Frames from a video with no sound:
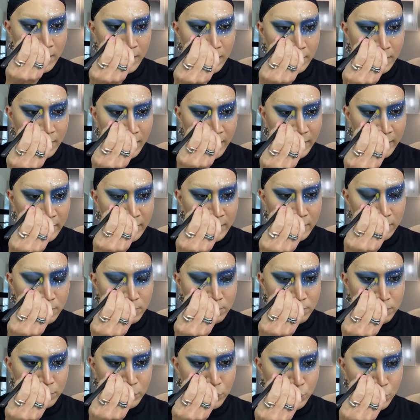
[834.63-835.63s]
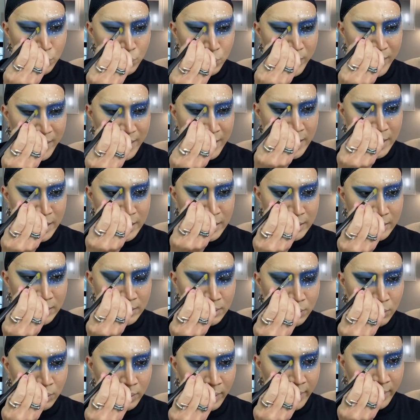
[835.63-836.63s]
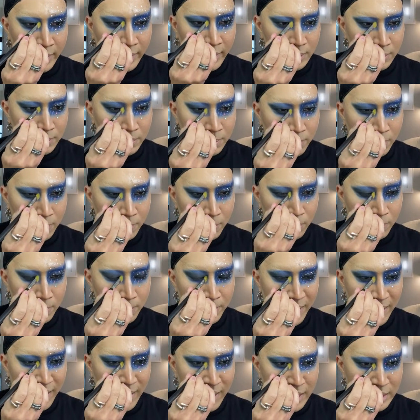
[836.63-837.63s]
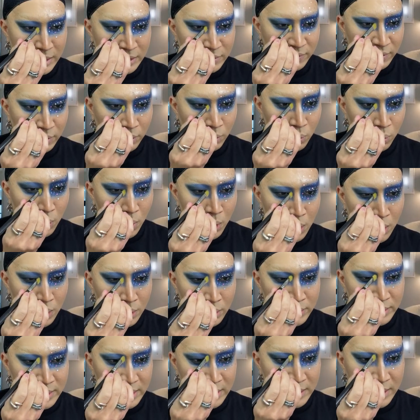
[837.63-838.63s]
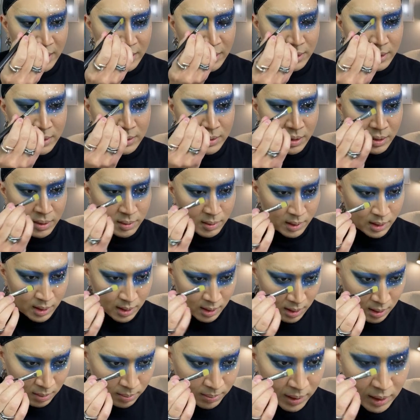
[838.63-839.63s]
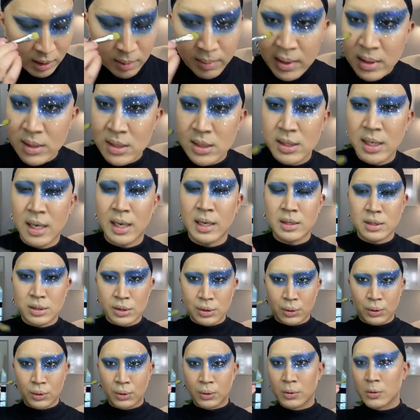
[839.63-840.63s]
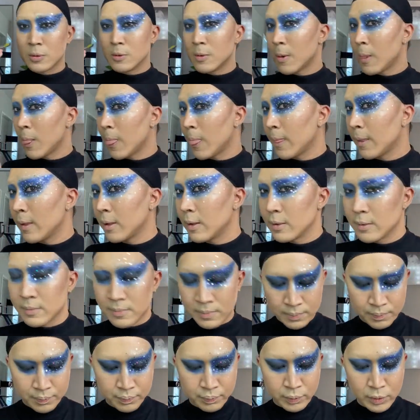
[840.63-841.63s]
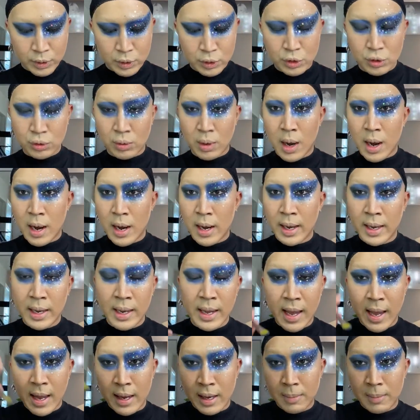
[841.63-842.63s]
like blue ink or like paint for the walls. Pigments tend to dry and